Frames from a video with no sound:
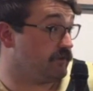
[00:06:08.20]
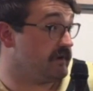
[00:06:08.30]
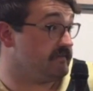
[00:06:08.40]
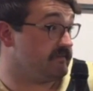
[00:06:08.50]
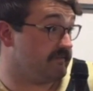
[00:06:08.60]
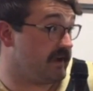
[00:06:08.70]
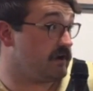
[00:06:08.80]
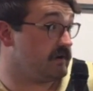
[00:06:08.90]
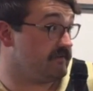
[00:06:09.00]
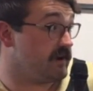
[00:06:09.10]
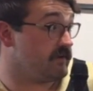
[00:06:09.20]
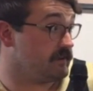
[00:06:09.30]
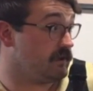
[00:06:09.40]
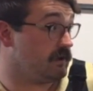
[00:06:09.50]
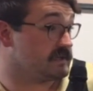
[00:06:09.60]
a very, very
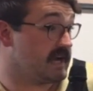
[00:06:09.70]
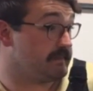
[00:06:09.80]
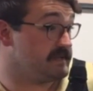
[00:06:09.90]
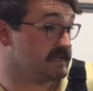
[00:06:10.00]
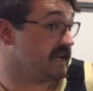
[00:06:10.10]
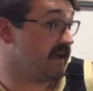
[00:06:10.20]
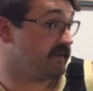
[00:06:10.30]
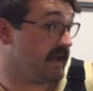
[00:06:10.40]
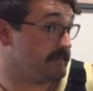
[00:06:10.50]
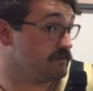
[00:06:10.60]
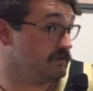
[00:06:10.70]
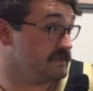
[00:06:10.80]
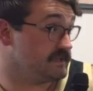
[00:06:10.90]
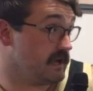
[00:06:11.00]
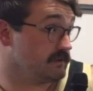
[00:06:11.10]
long time. He's going to have an absolutely
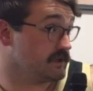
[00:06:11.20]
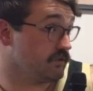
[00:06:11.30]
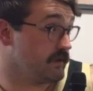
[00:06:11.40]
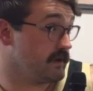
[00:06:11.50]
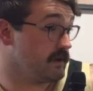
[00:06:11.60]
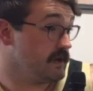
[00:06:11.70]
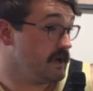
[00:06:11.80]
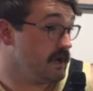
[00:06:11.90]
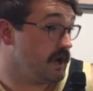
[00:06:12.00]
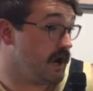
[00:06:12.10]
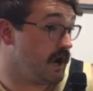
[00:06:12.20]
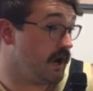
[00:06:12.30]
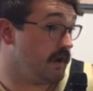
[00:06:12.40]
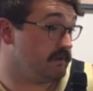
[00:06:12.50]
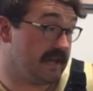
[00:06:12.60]
stellar career.
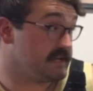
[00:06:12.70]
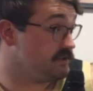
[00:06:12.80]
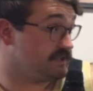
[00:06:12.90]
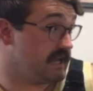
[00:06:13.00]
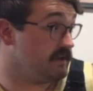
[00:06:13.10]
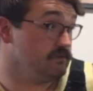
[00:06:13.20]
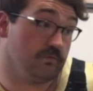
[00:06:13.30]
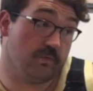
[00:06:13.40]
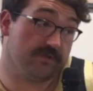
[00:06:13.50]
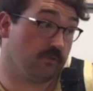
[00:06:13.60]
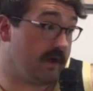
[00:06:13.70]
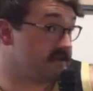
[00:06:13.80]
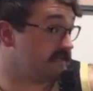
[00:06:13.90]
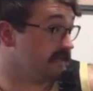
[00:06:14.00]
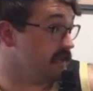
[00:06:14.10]
Like you said, with
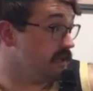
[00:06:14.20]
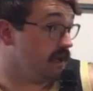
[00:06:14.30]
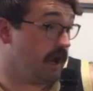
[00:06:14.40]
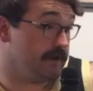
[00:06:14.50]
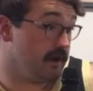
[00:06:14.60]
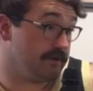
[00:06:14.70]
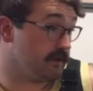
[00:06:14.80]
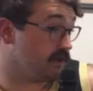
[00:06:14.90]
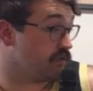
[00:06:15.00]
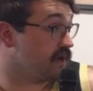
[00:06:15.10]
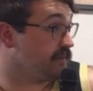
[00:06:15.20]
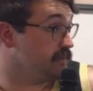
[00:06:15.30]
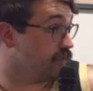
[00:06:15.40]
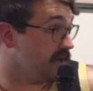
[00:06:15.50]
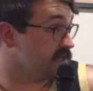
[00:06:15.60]
Wesley, another incredibly
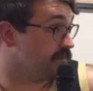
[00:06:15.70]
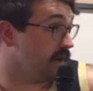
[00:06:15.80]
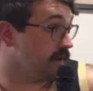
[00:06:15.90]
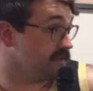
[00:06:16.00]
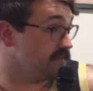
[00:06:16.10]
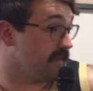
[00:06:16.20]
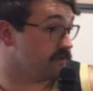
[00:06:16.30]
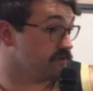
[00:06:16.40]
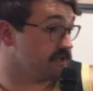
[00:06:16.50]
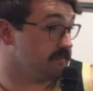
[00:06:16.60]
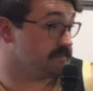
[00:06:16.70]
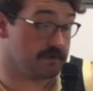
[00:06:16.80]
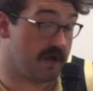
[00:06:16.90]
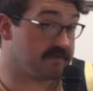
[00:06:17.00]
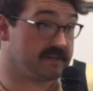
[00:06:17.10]
bright spot on the special teams.
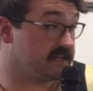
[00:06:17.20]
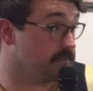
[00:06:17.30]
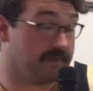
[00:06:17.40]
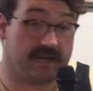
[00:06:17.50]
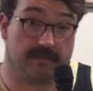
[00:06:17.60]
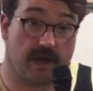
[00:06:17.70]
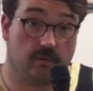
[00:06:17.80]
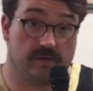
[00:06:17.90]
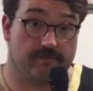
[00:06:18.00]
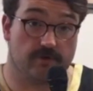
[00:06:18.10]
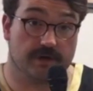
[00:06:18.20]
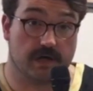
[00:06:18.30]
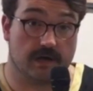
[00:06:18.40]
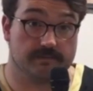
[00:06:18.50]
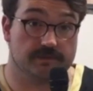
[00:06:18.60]
Nothing to complain about whenever it
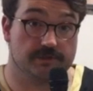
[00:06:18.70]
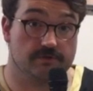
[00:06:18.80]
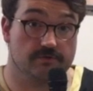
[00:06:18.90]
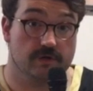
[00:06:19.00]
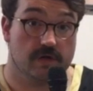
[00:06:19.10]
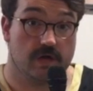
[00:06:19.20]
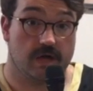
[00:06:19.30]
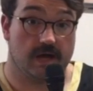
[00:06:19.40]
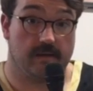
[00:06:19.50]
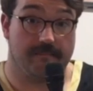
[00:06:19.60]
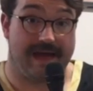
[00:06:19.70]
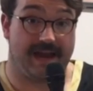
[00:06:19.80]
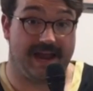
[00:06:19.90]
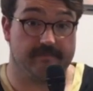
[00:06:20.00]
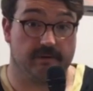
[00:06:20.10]
comes to Matt
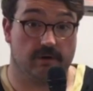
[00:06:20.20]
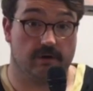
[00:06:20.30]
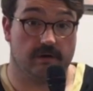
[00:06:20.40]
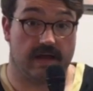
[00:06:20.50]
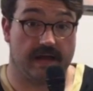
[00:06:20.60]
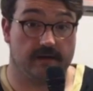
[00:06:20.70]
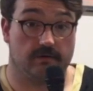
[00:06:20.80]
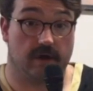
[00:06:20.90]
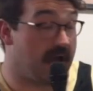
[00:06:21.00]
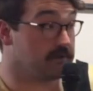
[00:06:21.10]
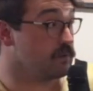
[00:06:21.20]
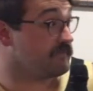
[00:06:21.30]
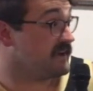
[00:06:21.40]
Hayball. I don't know if I